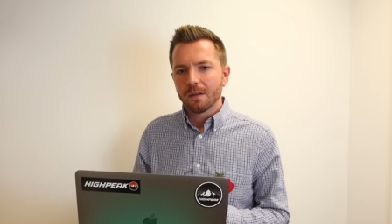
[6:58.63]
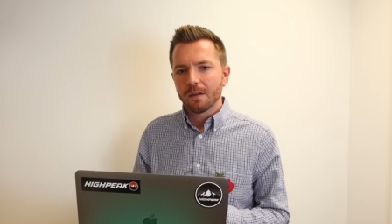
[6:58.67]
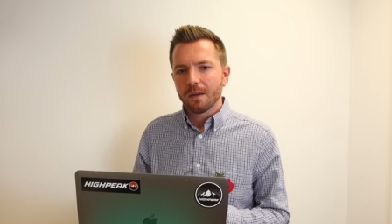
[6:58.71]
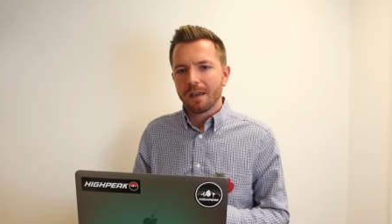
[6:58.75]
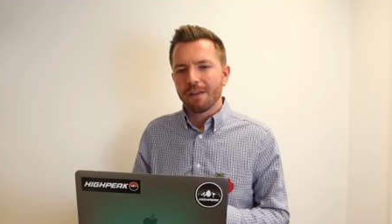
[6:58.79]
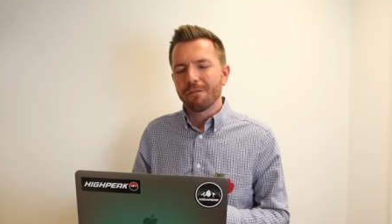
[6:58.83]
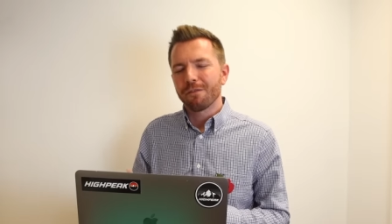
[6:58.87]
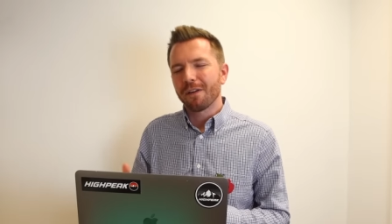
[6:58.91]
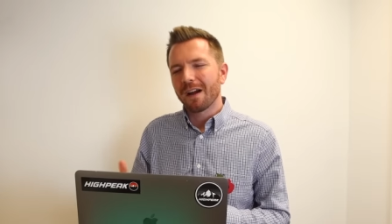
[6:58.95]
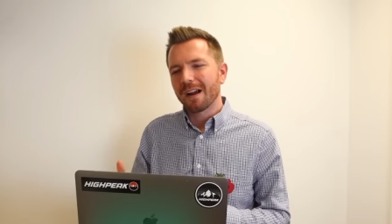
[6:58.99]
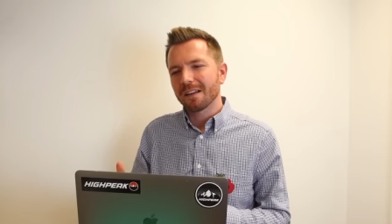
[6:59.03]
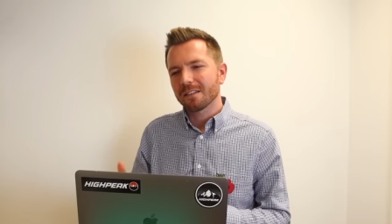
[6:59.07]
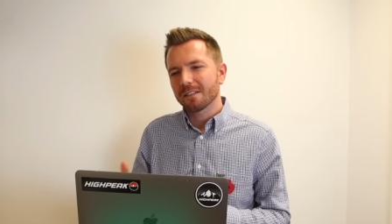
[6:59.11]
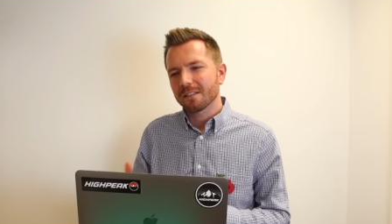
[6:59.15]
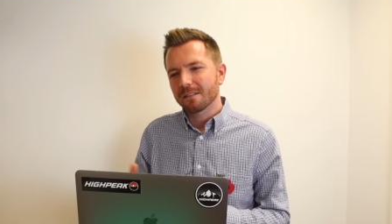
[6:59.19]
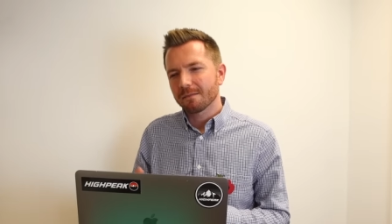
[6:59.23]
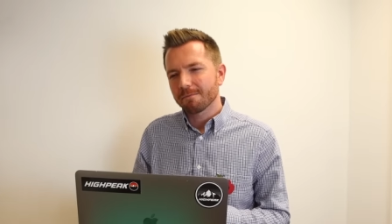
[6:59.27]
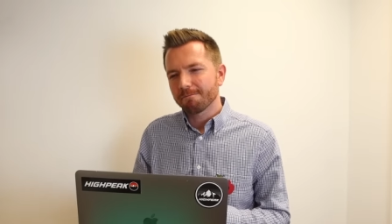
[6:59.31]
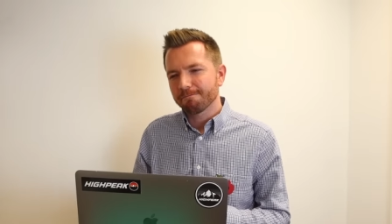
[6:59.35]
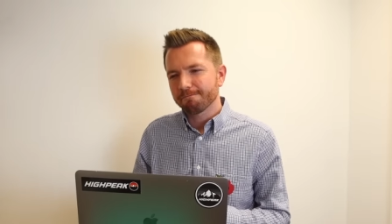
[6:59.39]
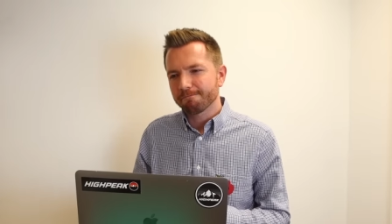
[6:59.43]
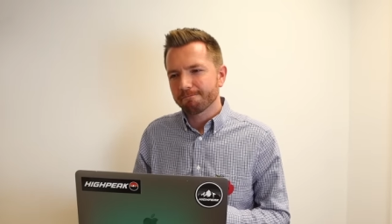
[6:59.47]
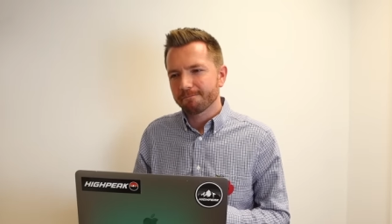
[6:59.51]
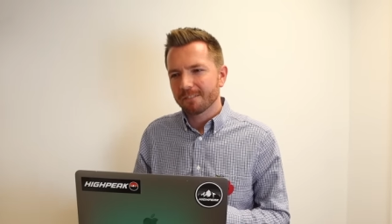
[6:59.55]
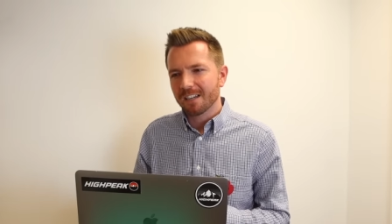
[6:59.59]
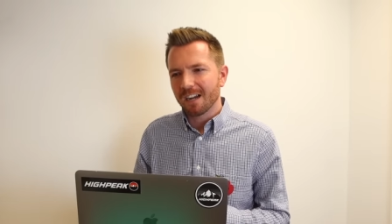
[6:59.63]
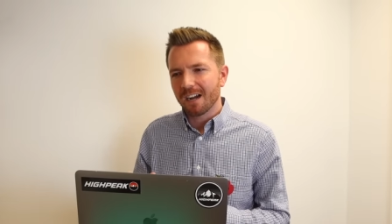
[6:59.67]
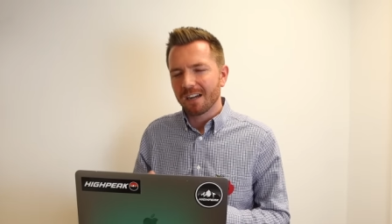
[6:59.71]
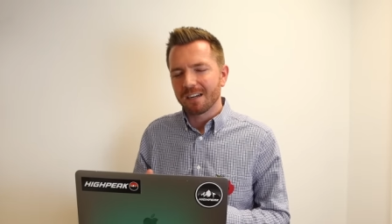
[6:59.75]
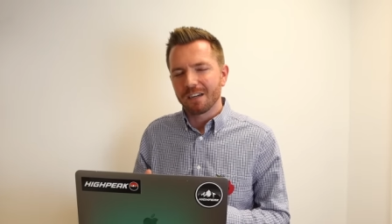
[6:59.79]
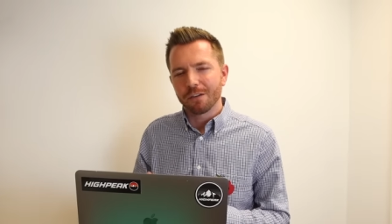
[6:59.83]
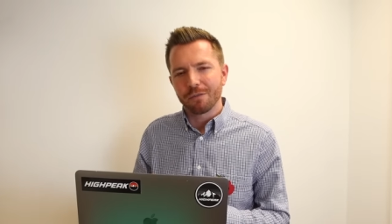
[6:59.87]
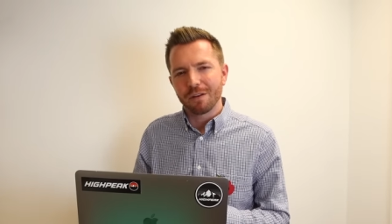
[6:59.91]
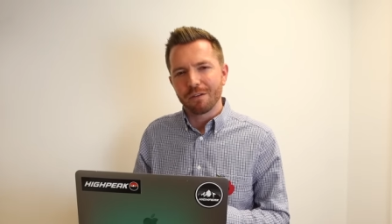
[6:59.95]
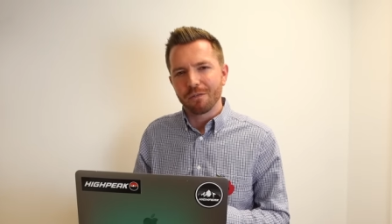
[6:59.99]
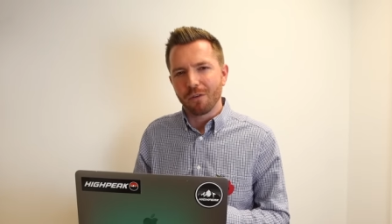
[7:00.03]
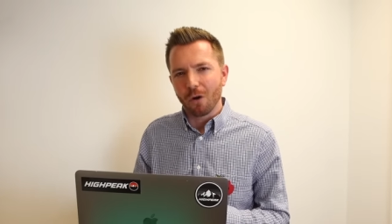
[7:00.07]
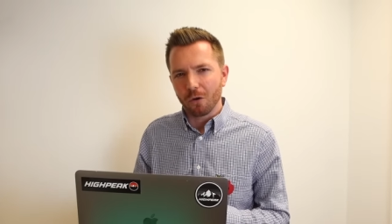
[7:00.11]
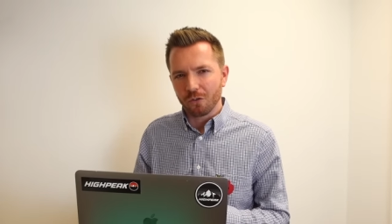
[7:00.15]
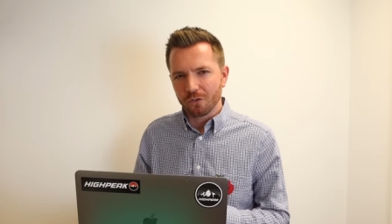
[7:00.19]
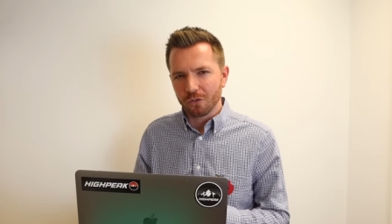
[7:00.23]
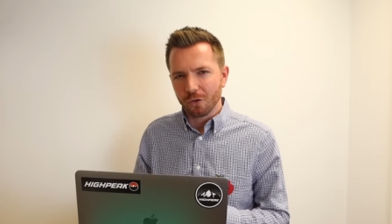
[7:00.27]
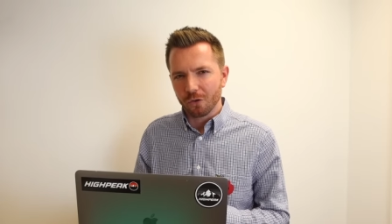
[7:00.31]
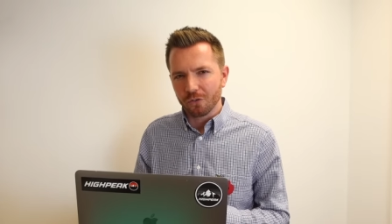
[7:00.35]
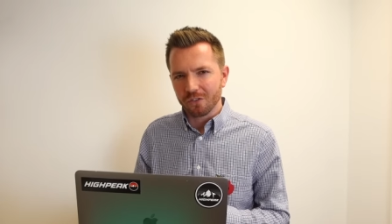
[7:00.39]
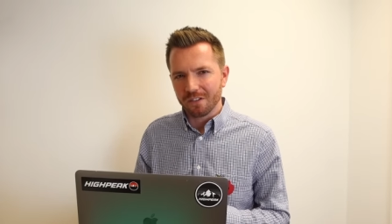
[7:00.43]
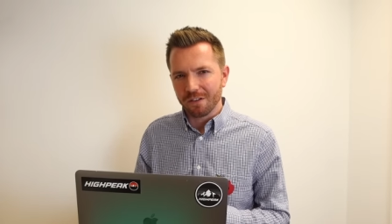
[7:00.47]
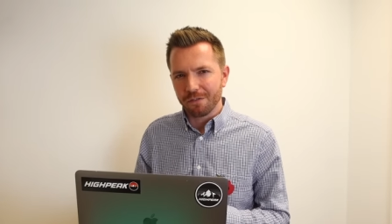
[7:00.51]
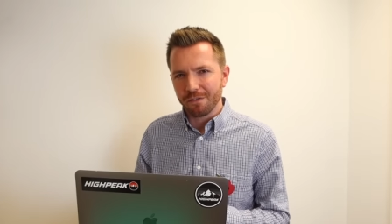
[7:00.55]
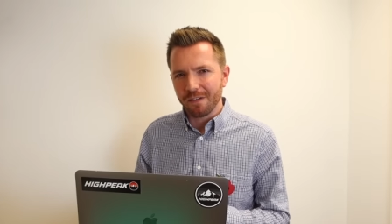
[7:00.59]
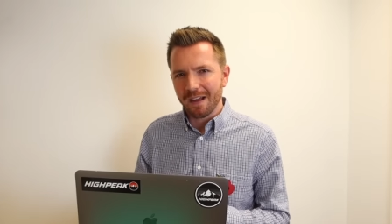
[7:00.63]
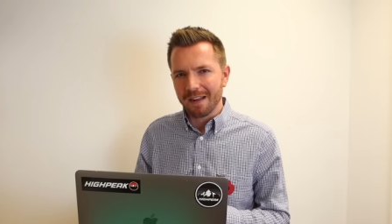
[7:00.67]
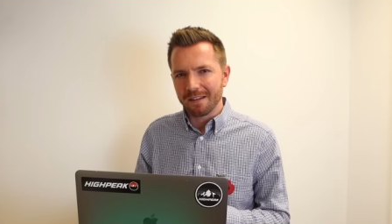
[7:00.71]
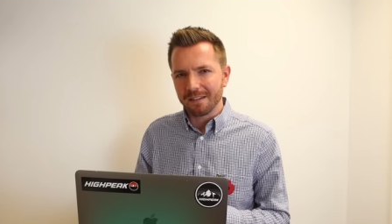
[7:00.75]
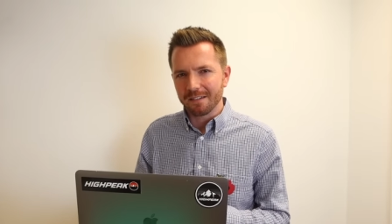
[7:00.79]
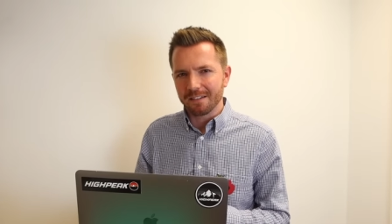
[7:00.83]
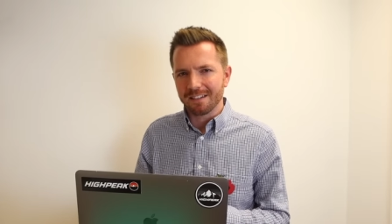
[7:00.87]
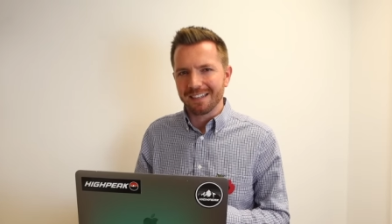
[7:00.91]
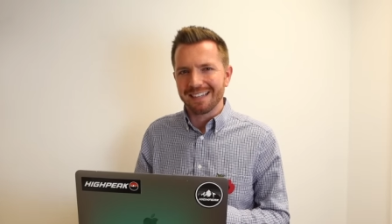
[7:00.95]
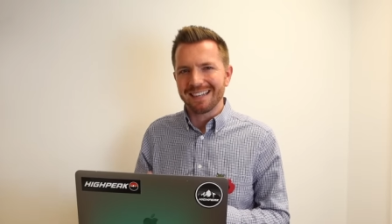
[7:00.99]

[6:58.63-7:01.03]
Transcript: In fact, mm, kind of in Vauxhall's defence,